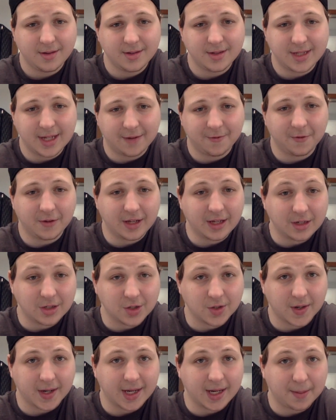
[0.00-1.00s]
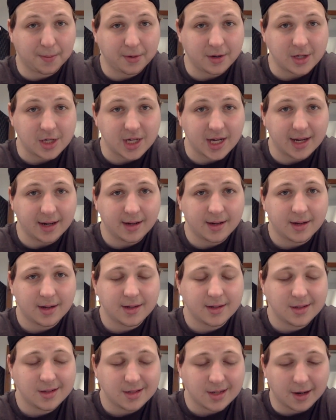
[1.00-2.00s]
definitely enjoy and appreciate.
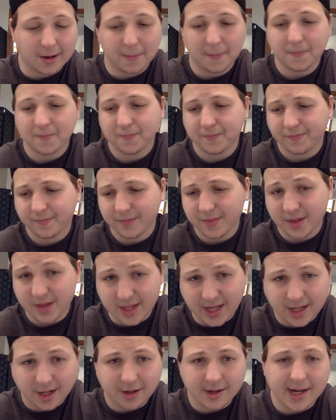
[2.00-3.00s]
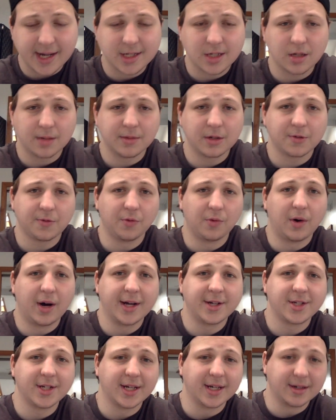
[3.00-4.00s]
So, thank you guys so much for
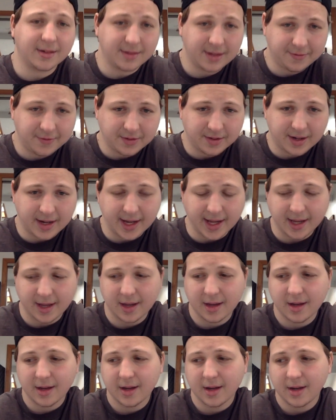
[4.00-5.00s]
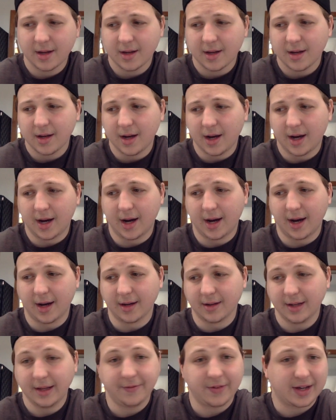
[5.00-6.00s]
watching. Leave a like,
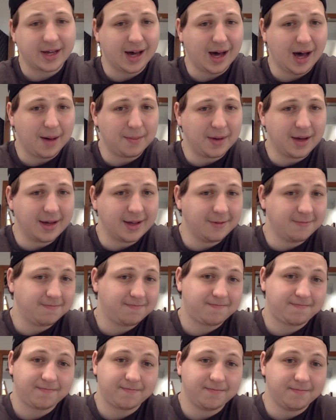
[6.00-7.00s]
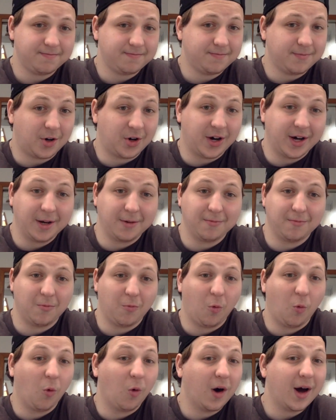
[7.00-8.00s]
leave a comment on
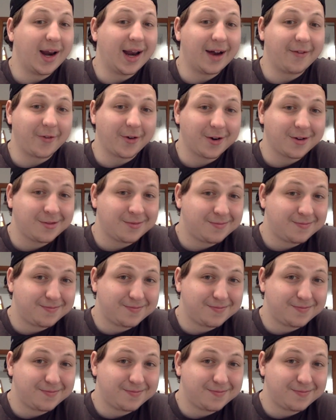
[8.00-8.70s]
whatever,